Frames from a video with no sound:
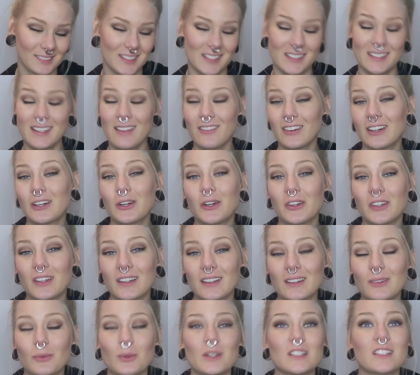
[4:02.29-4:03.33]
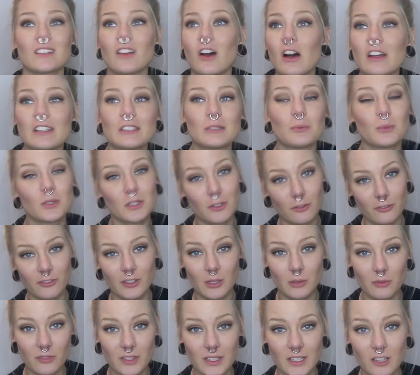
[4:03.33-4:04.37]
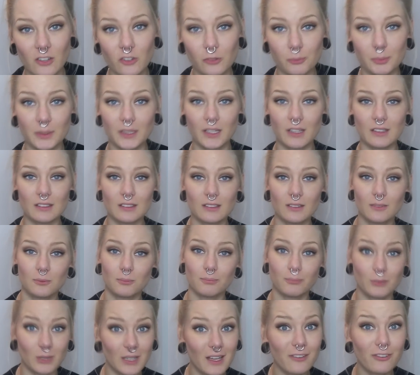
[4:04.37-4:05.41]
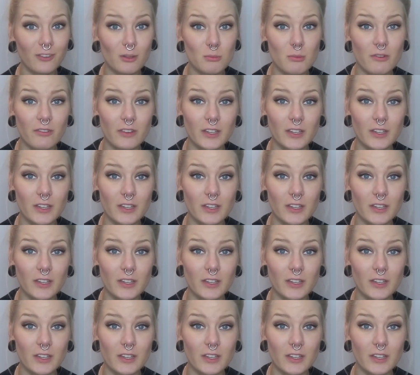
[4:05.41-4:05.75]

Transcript: it's never crooked, which is awesome when you film videos, because when I film a